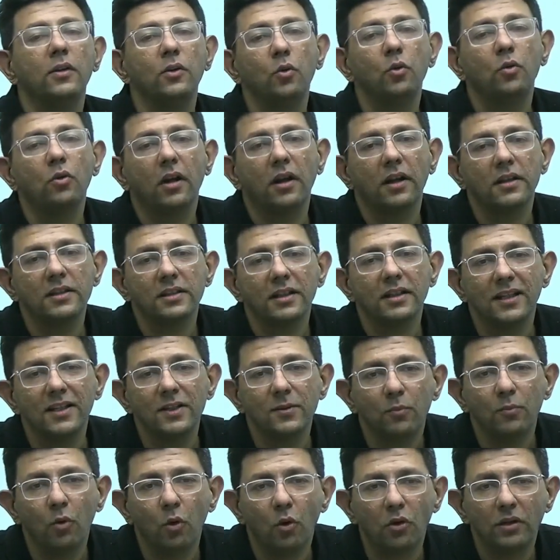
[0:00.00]
uterus
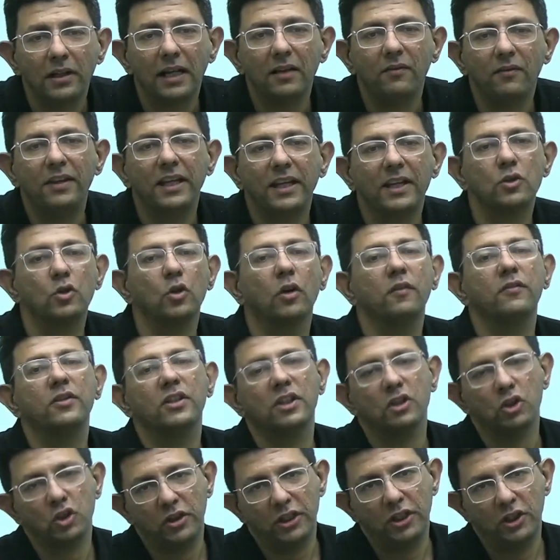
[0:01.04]
is more than weeks of
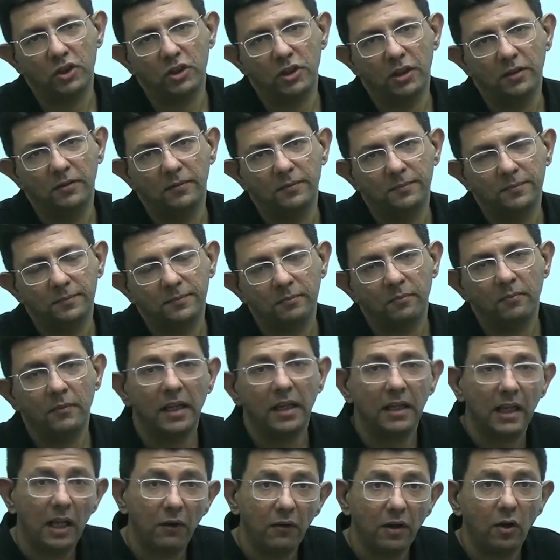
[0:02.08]
gestation.
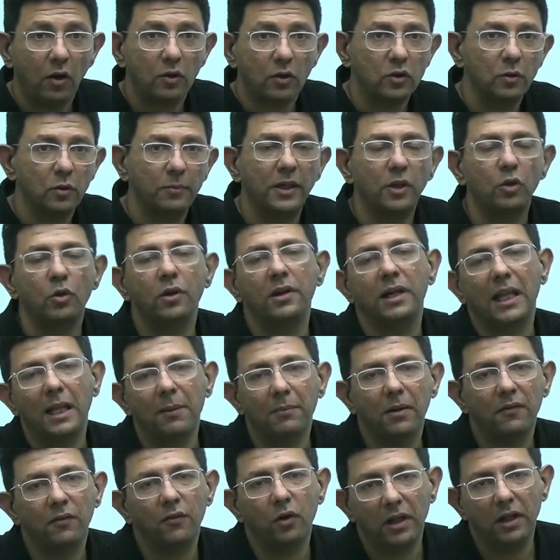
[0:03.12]
And now I'll also make you the
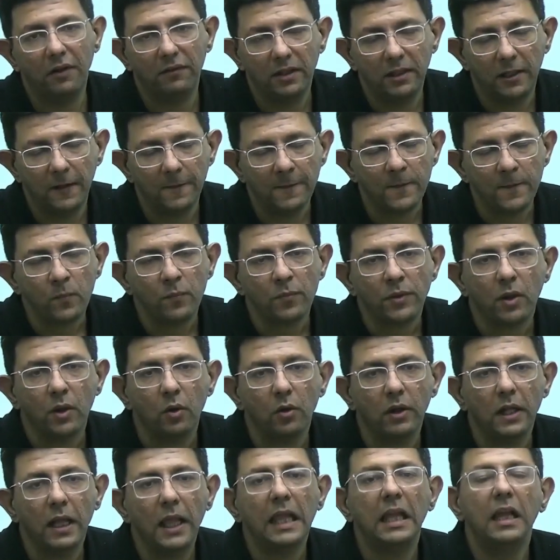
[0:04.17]
table for everything.
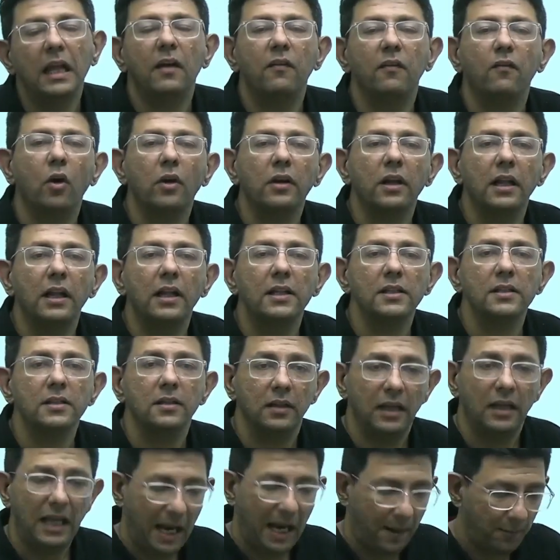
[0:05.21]
Okay, what else?
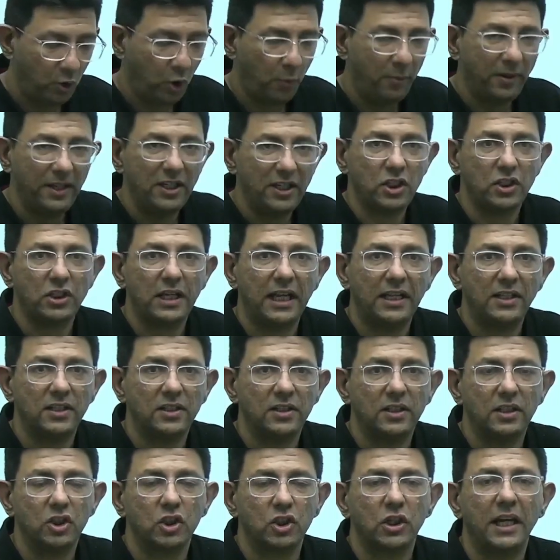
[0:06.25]
Abdomen is
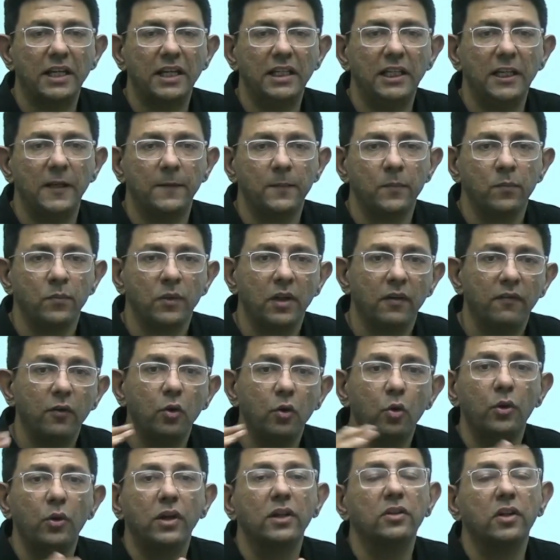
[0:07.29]
tense, shiny,
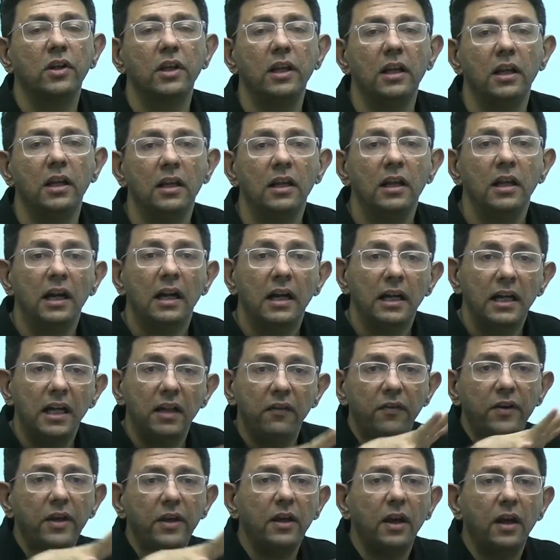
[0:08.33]
fluid thrill,
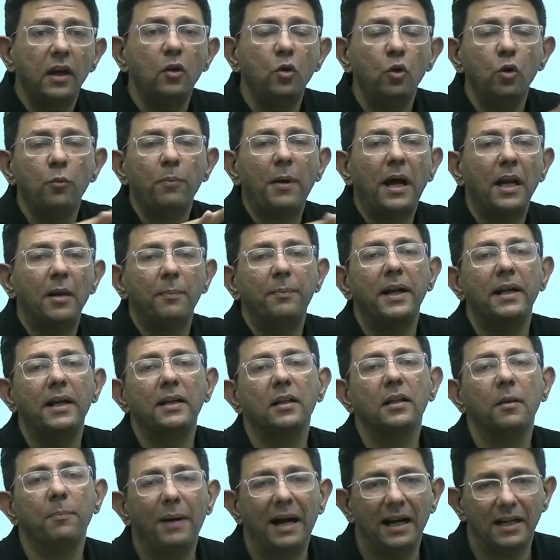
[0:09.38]
difficult to
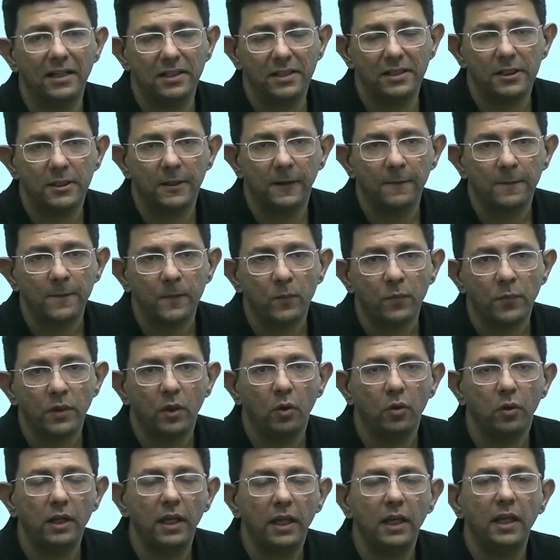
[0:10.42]
palpate the parts.
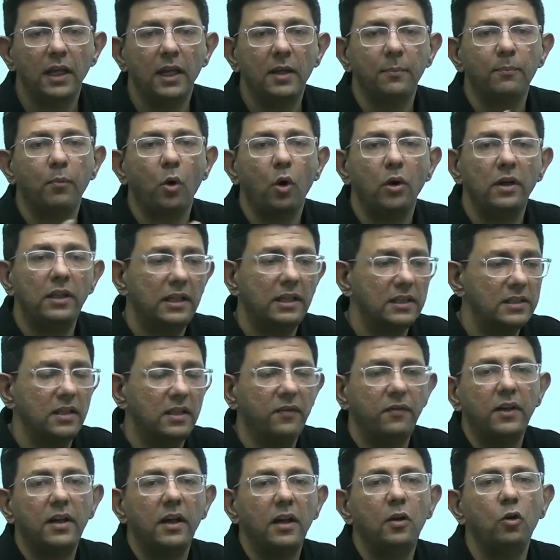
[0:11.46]
Okay, in poly there's
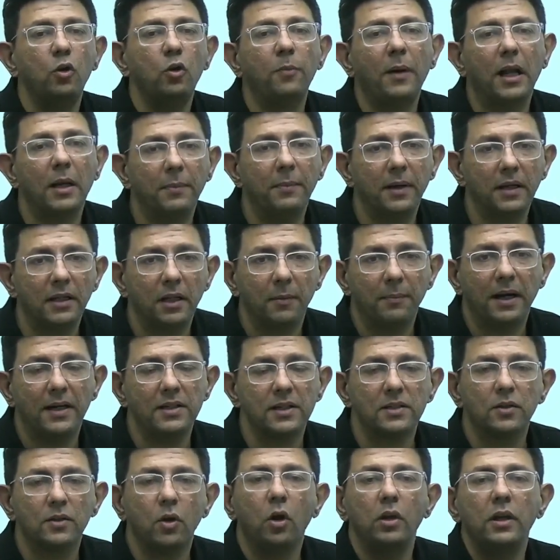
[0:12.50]
difficult to palpate the
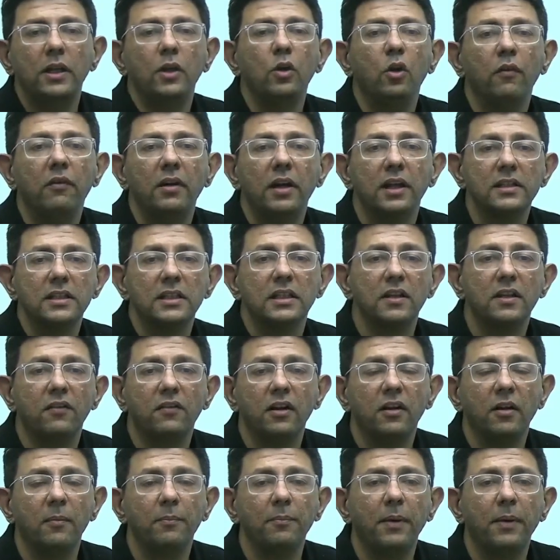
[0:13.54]
parts. Oligo will discuss
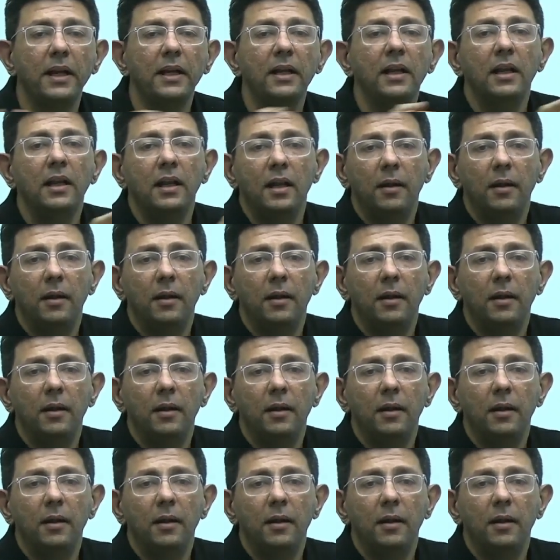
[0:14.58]
after some time.